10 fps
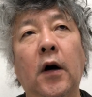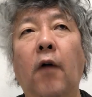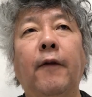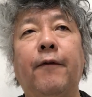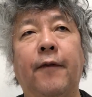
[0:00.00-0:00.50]

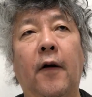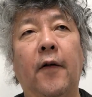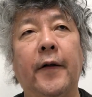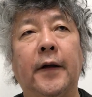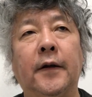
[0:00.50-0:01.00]

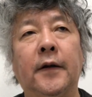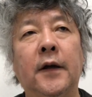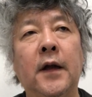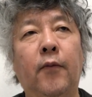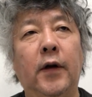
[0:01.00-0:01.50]
overflowing
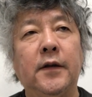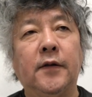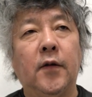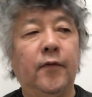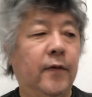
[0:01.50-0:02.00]

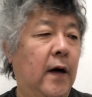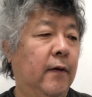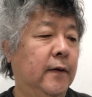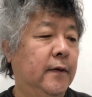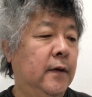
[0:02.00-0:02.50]
presence of
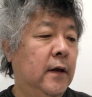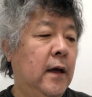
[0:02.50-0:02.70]
flowers.